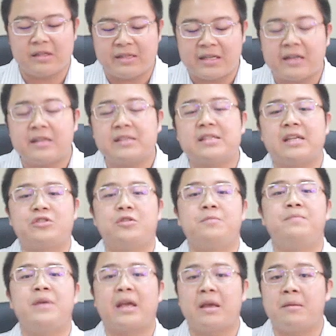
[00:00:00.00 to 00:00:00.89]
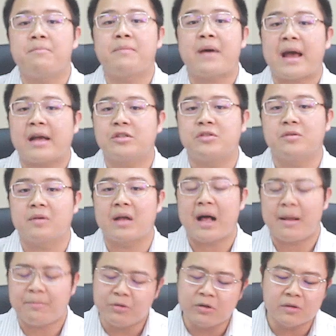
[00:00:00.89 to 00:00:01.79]
did such a big impact to
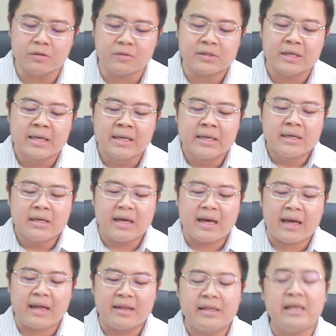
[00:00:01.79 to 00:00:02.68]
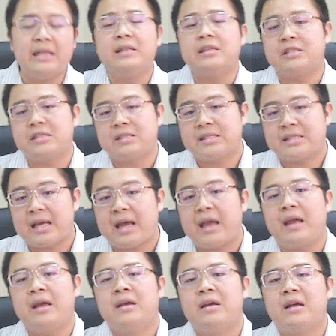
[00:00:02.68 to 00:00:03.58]
couples. And needless to
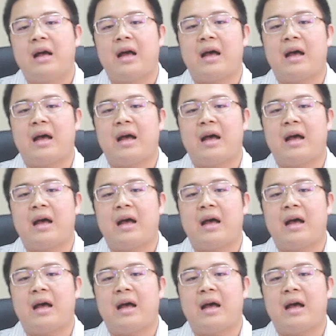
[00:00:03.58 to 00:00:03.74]
say,